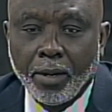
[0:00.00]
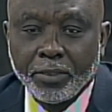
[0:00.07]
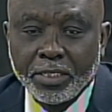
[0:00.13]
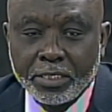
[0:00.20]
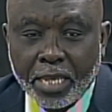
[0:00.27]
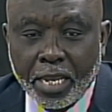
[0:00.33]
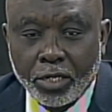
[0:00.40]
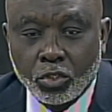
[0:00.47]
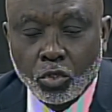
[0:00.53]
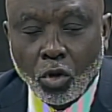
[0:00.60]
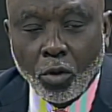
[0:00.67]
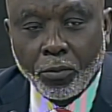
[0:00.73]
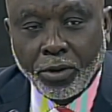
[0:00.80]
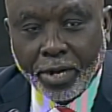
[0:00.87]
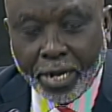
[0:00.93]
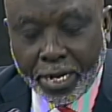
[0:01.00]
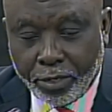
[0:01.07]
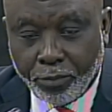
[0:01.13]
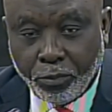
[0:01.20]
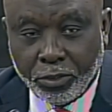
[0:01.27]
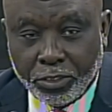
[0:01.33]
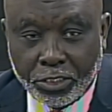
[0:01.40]
Decided to upgrade
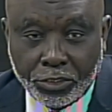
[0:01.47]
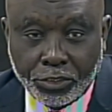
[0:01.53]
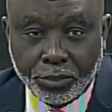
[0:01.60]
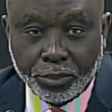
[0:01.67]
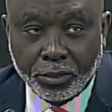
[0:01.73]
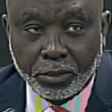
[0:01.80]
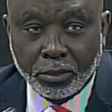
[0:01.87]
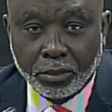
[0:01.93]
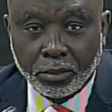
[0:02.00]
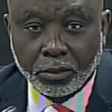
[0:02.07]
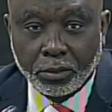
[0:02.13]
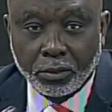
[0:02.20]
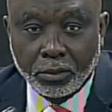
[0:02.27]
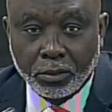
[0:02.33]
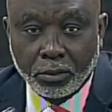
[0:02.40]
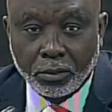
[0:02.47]
the position to the